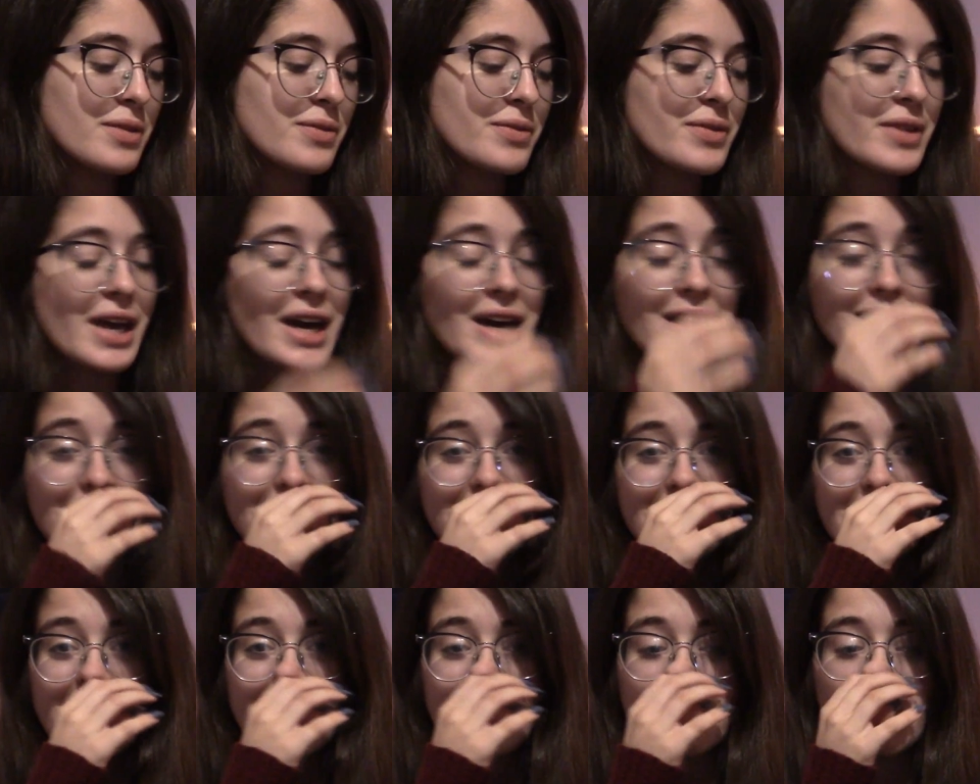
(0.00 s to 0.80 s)
Yeah,
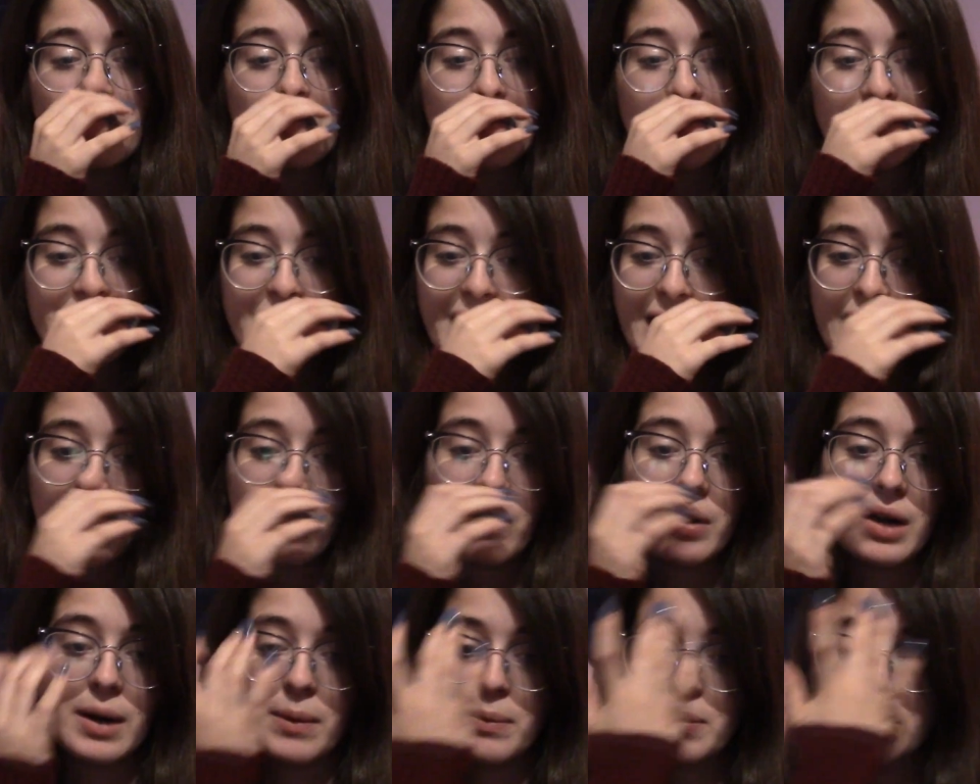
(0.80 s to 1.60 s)
that's kind of a word
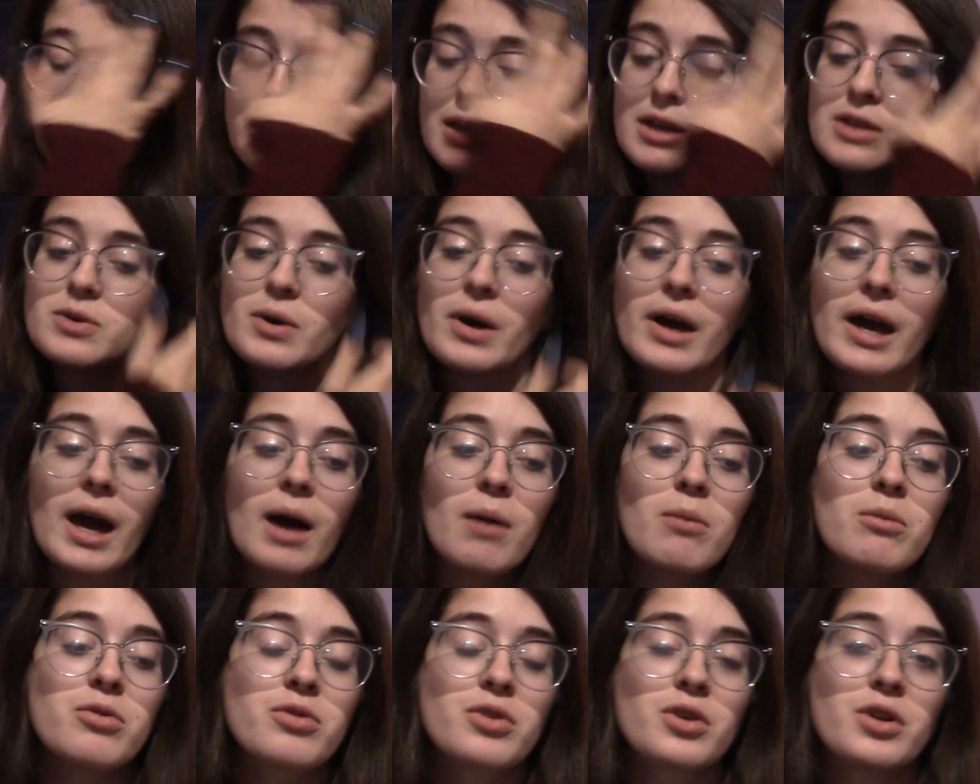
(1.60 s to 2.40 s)
count update. So I
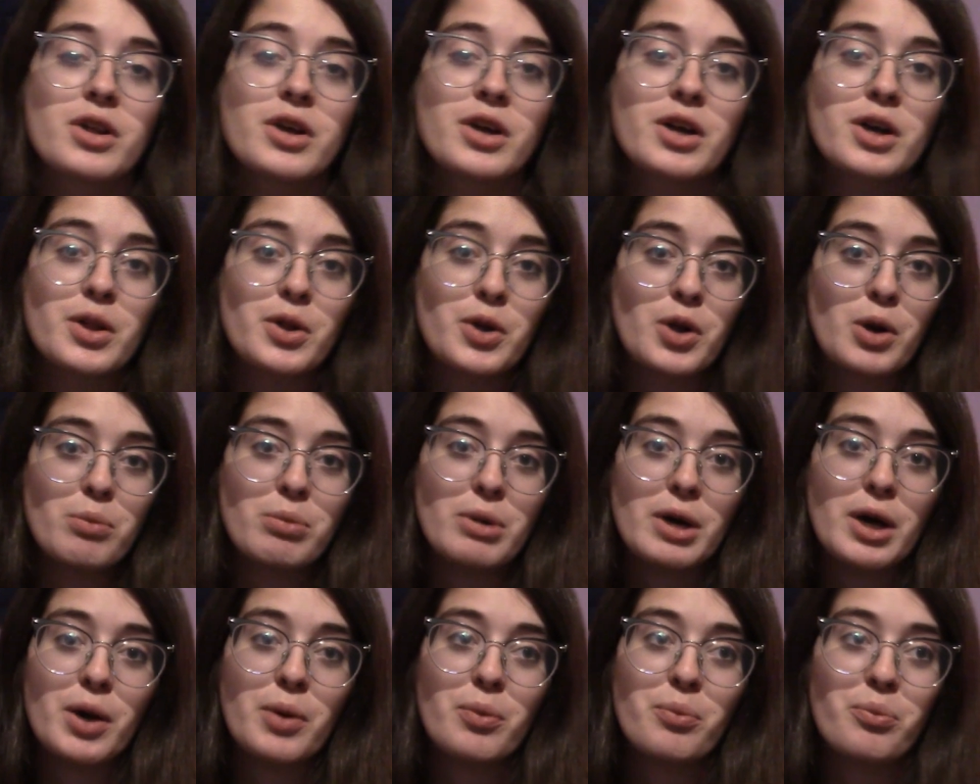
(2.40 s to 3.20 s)
am feeling a little
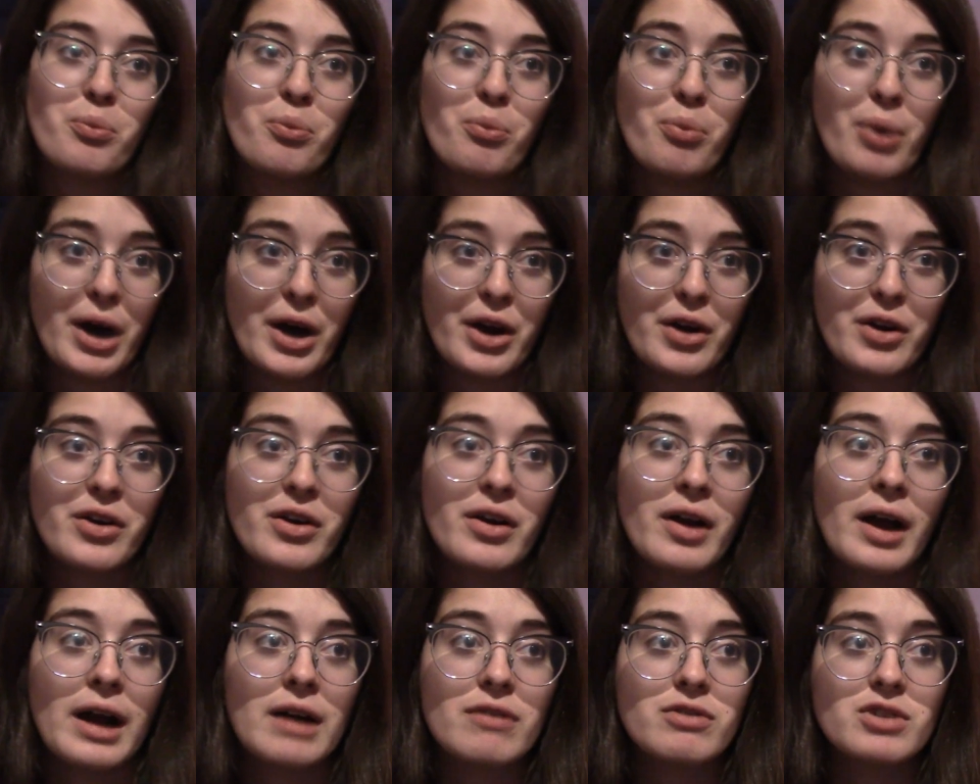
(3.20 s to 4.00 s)
bit
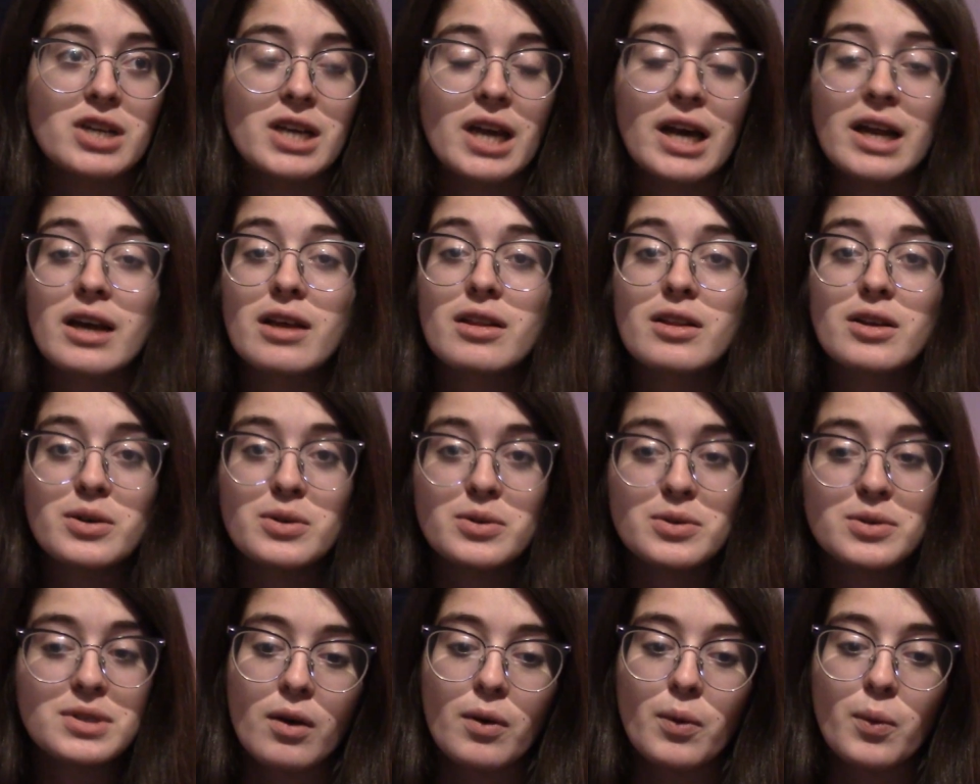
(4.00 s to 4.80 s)
better after getting
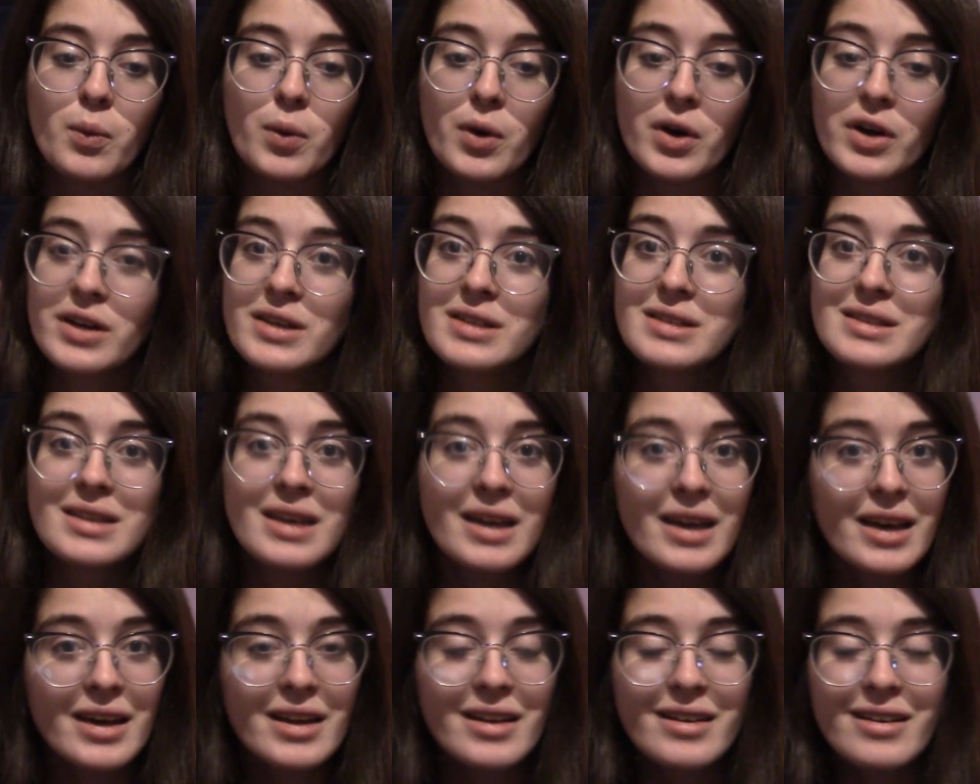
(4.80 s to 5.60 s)
those words
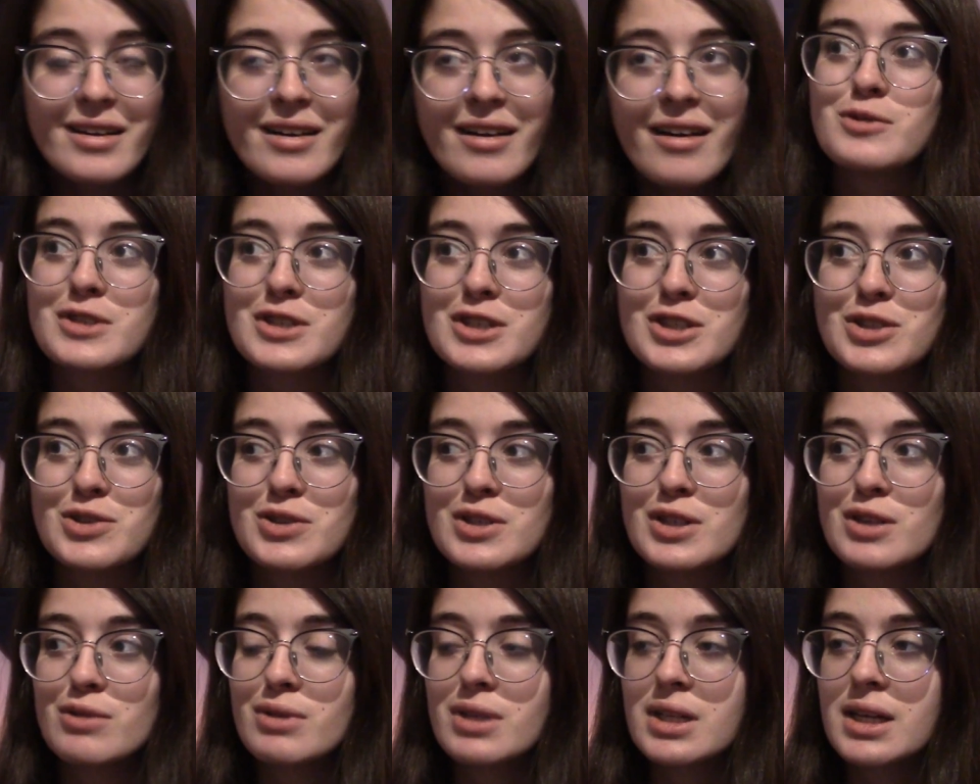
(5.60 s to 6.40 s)
in, which is
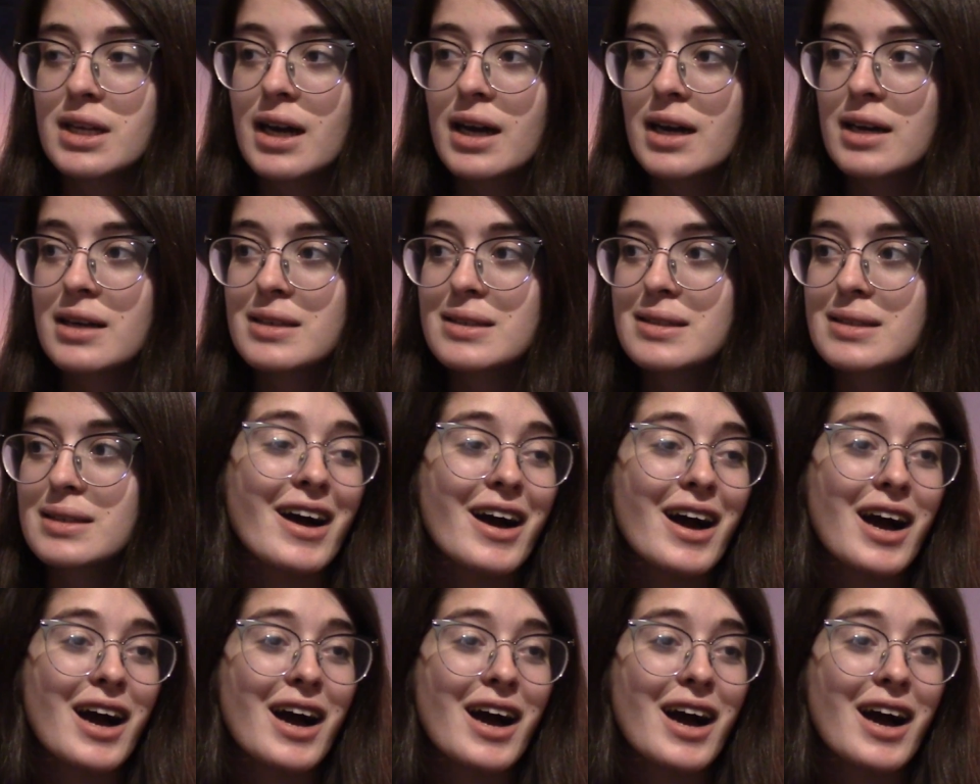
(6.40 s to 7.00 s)
really, really nice.